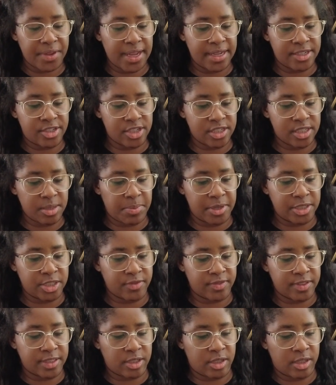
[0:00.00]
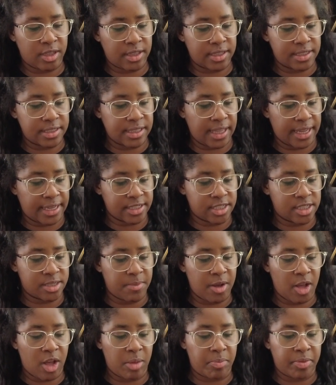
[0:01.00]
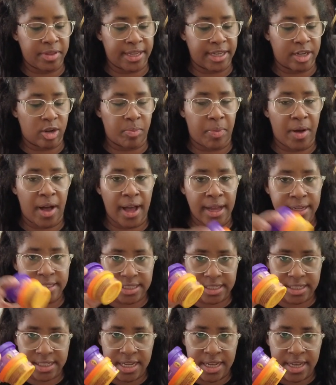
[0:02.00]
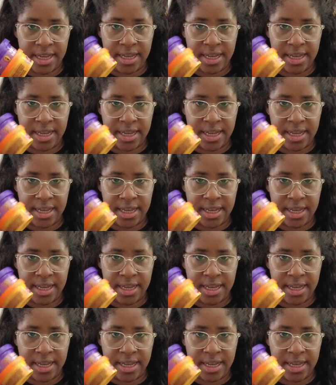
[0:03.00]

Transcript: It's just a bunch of little like small Play-Doh pots.